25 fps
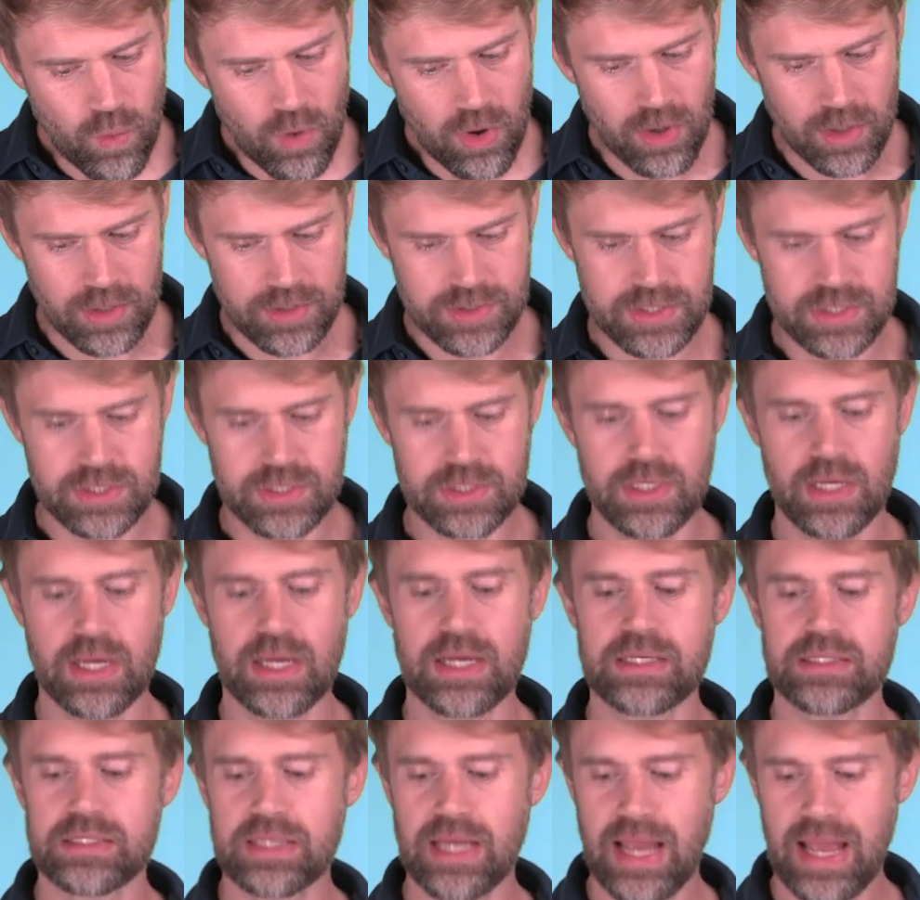worse,
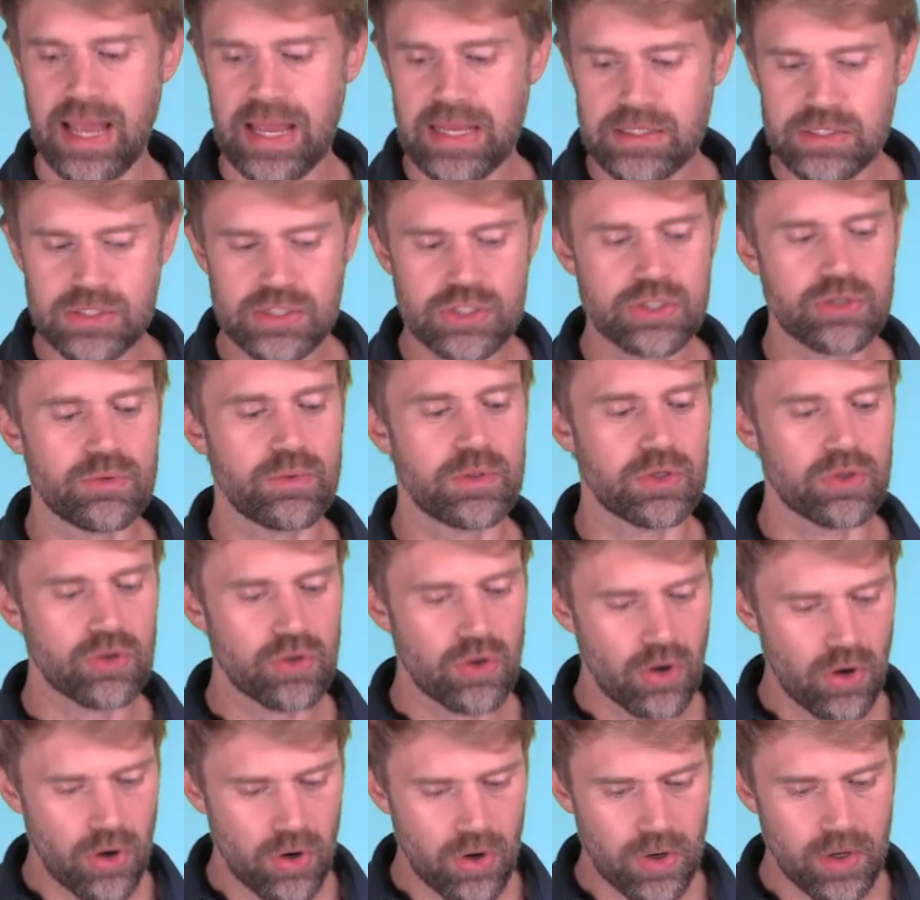tends to
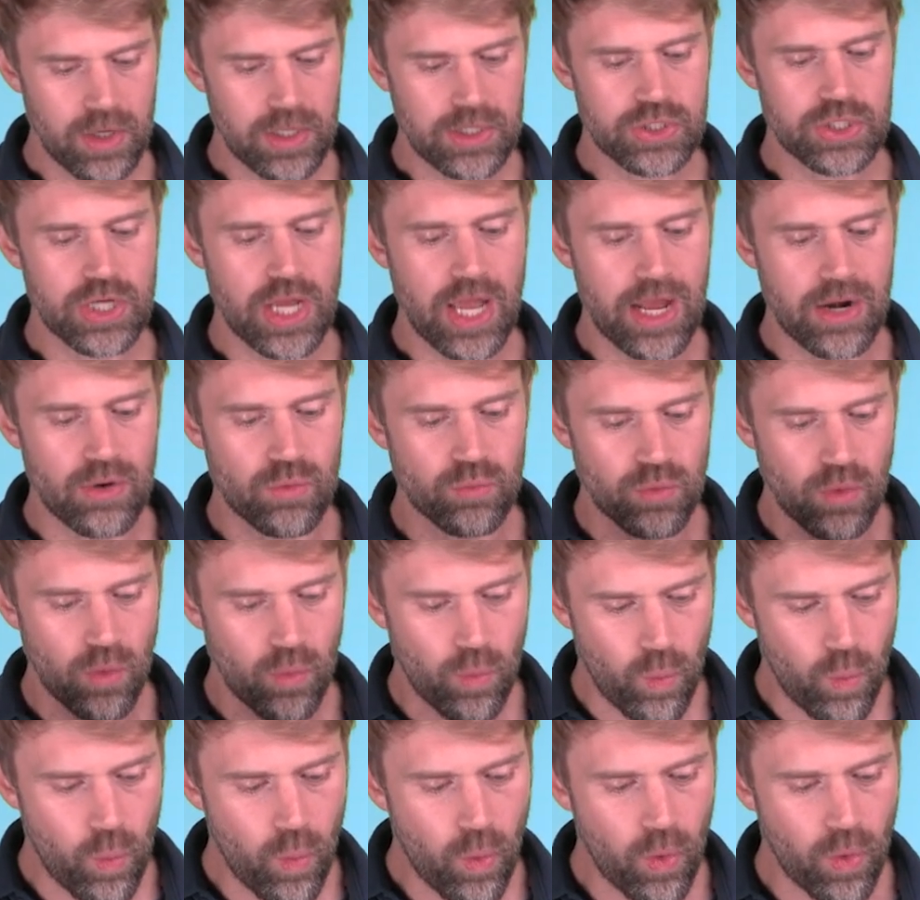encourage and
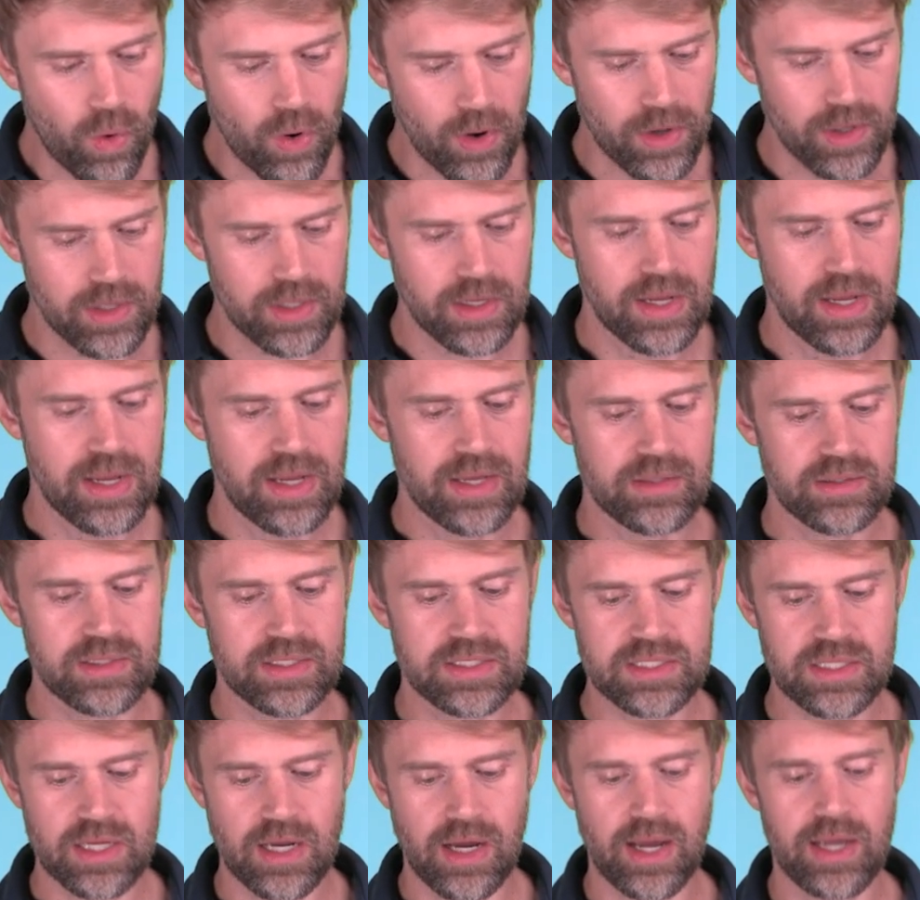reward
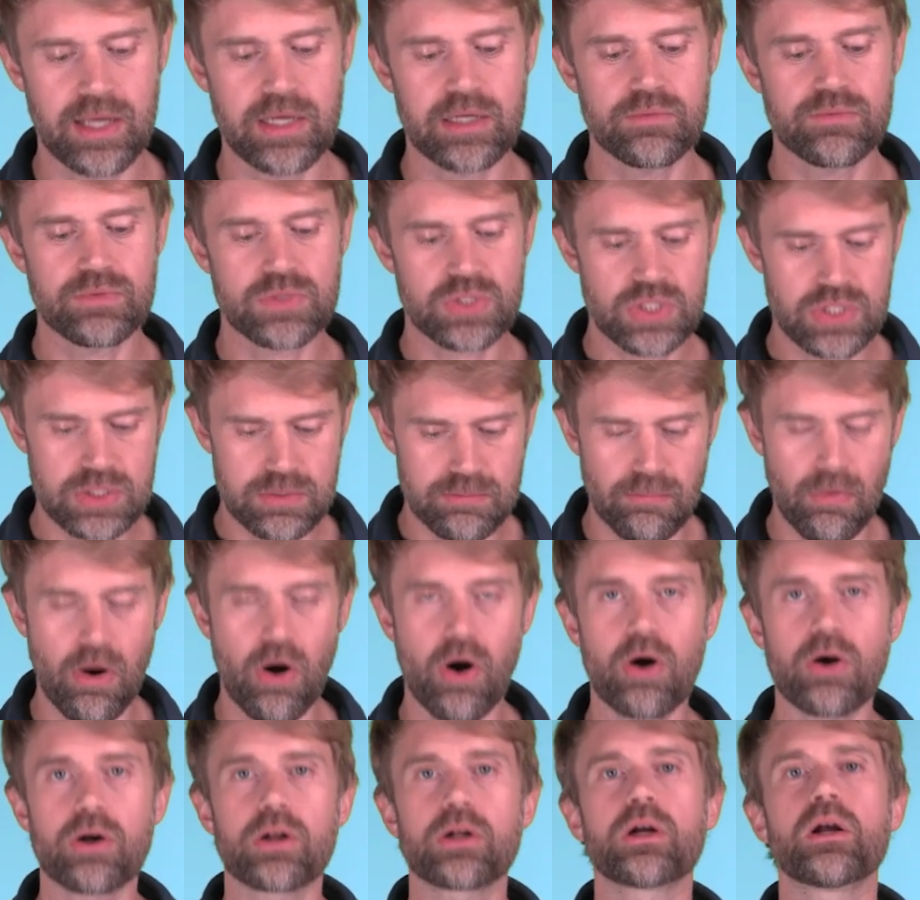this kind of
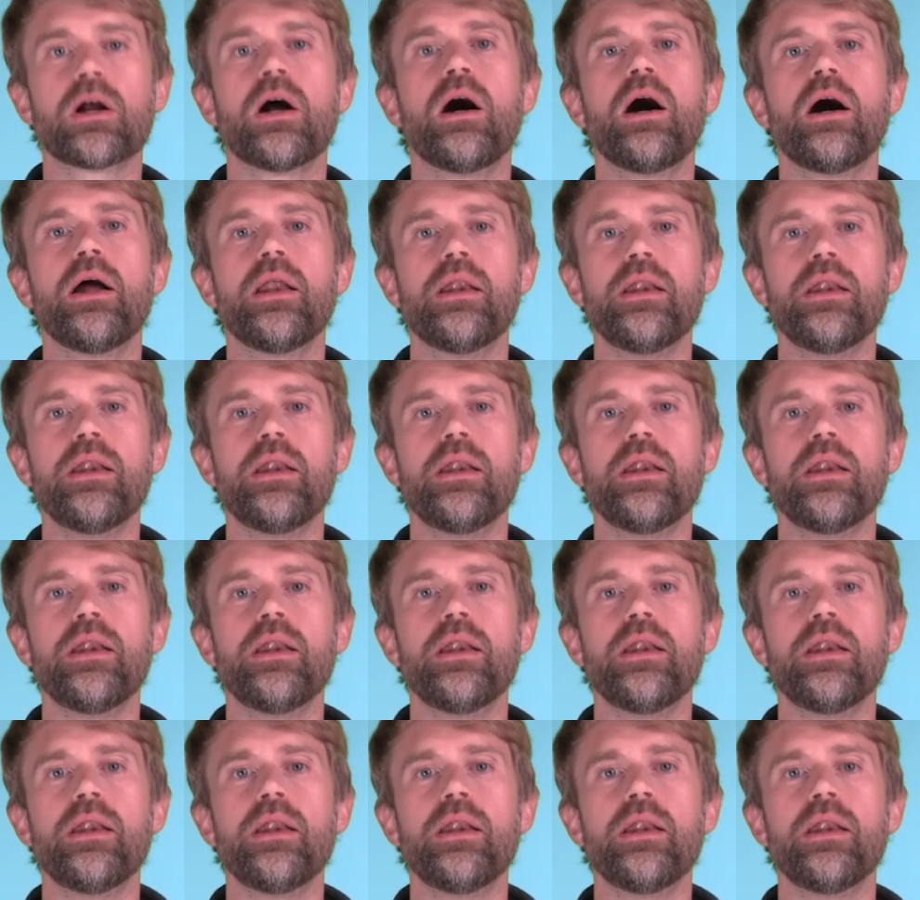smarter,